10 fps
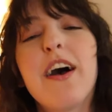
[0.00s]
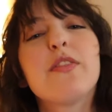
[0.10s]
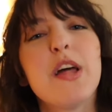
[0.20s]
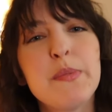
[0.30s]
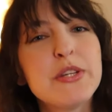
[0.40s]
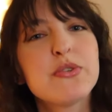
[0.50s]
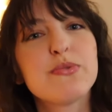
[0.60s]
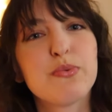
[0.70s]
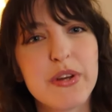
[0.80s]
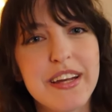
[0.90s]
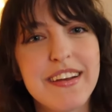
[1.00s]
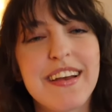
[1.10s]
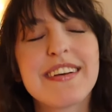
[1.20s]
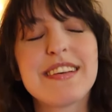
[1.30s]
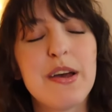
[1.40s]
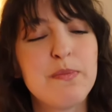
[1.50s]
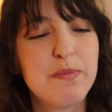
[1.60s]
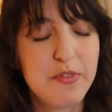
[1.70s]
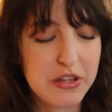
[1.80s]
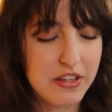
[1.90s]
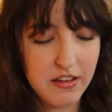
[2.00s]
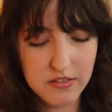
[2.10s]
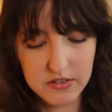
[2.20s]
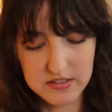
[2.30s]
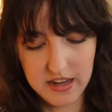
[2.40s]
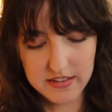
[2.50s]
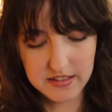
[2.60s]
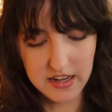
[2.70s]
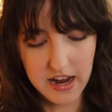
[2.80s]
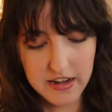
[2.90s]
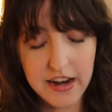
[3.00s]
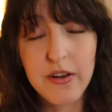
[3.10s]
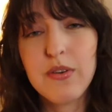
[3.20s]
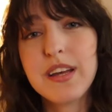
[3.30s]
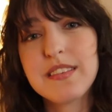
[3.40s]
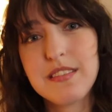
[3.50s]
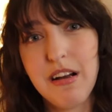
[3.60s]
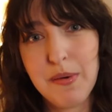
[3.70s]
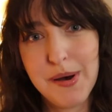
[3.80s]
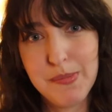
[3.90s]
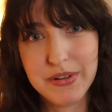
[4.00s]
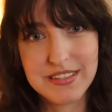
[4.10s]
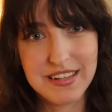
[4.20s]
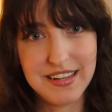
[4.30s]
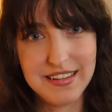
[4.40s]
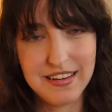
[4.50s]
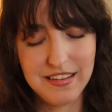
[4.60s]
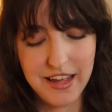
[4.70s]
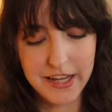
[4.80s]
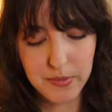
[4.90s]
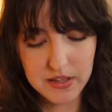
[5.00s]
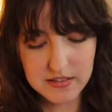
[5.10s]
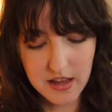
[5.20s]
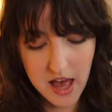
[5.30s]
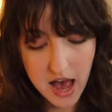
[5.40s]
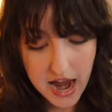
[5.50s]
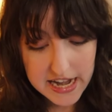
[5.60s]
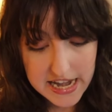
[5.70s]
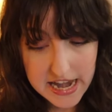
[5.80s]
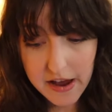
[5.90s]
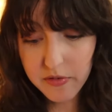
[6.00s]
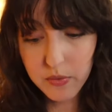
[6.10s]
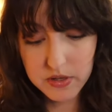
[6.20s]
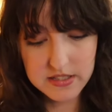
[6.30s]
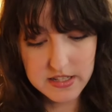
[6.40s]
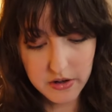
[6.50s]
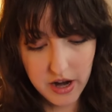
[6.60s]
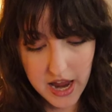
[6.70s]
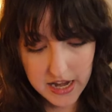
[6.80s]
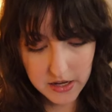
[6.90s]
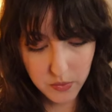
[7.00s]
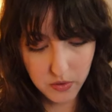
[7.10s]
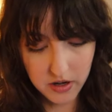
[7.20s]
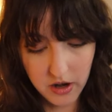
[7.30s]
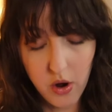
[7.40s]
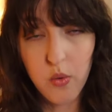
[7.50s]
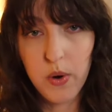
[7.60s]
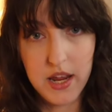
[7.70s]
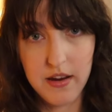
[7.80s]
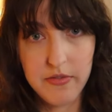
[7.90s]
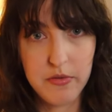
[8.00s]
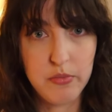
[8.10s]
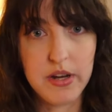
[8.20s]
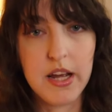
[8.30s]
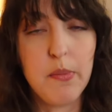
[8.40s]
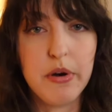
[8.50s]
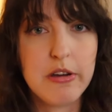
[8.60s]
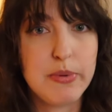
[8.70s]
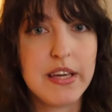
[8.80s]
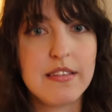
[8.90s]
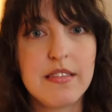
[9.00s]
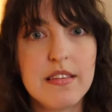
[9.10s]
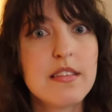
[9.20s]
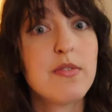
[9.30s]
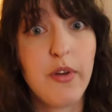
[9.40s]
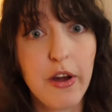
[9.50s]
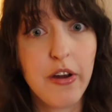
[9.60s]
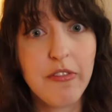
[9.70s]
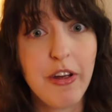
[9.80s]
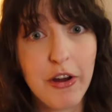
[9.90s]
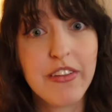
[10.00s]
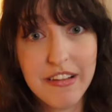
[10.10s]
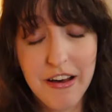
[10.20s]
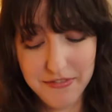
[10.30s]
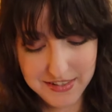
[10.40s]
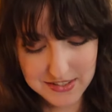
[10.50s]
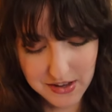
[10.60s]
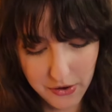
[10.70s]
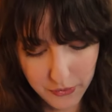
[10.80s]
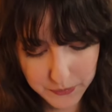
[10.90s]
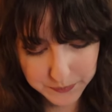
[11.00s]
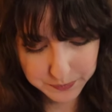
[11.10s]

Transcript: let me just read, because I'm feeling a little sassy. I don't like to talk about books that I didn't like, because I never want to steer anyone away from reading a book, because this is very, very loved. So,